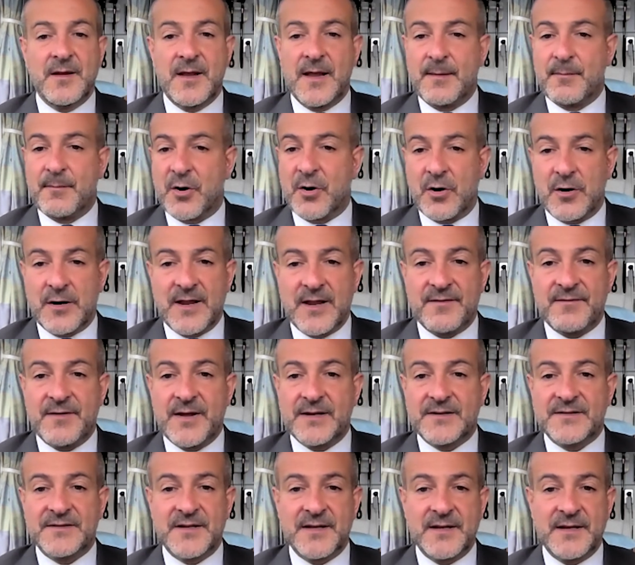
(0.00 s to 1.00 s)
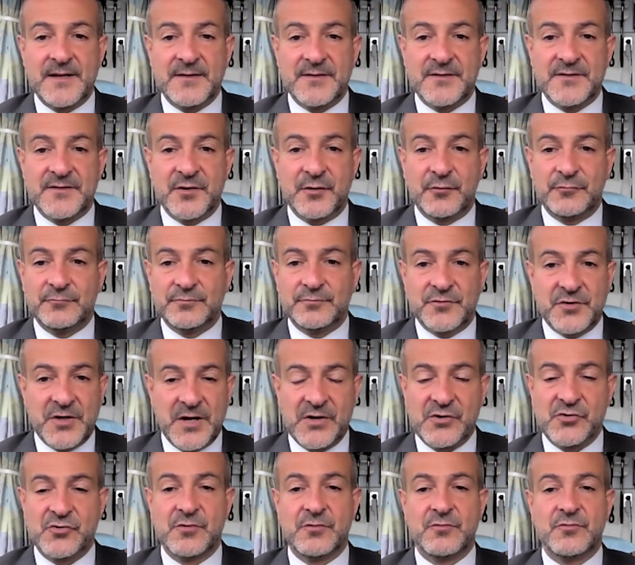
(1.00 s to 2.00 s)
mRNA vaccines don't
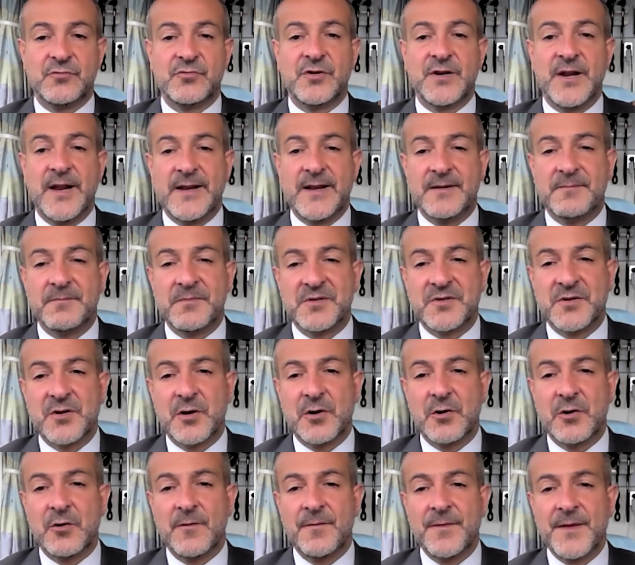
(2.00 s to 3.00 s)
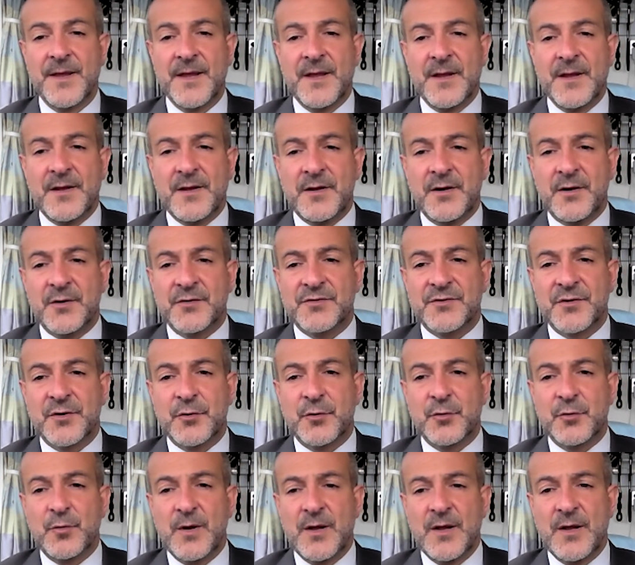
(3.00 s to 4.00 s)
change your genetic material.
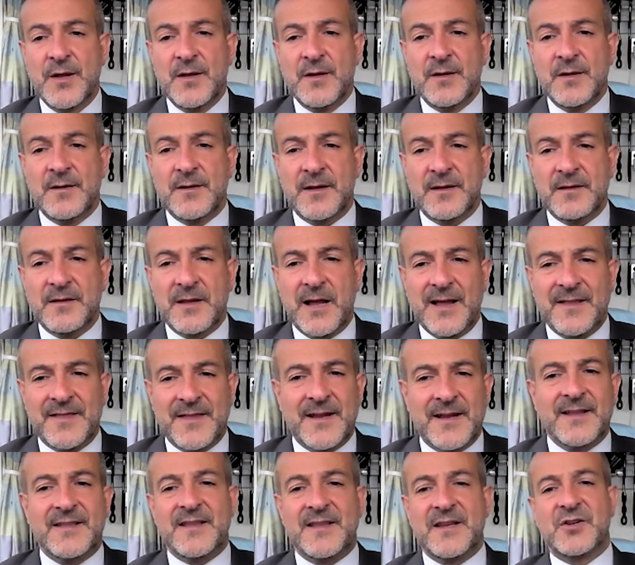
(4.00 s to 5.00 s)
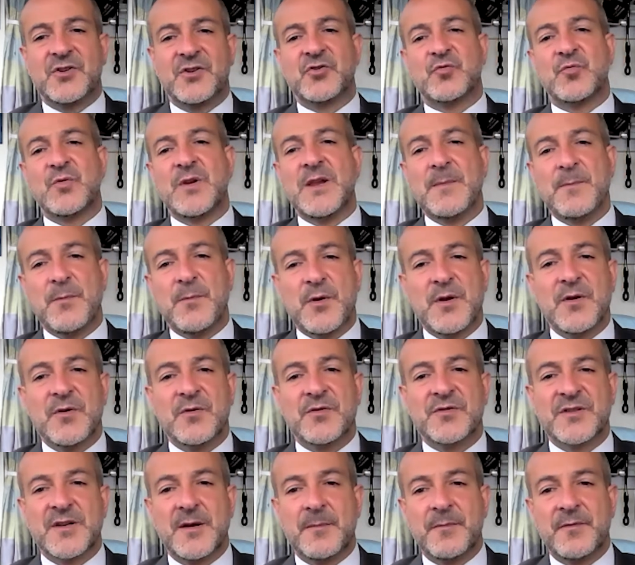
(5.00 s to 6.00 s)
So I think at the extreme, you hear
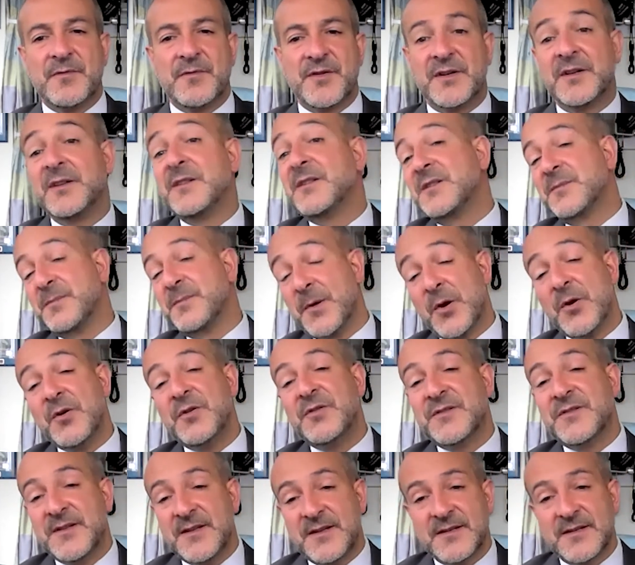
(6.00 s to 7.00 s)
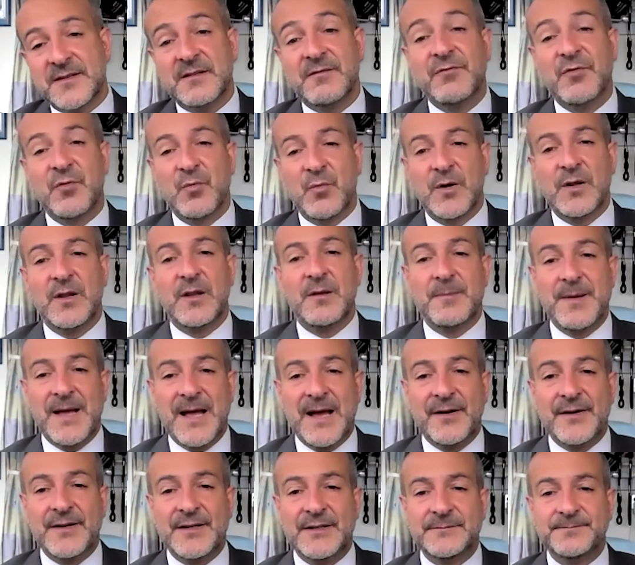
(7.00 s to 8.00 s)
some of the conspiracies, if you will,
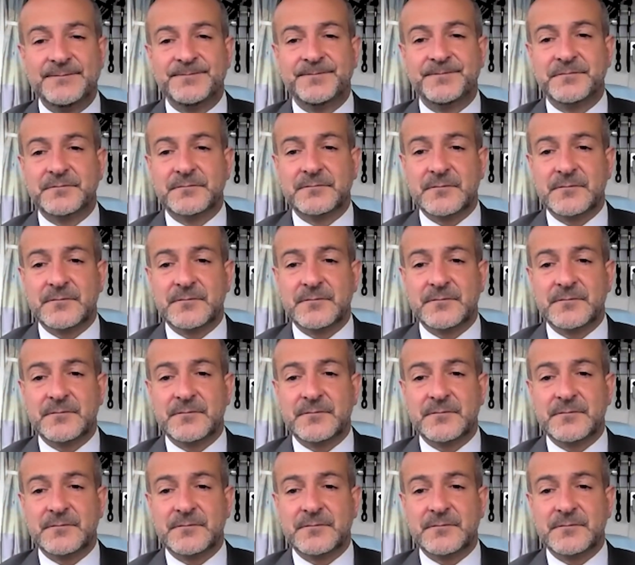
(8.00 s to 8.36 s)
about it.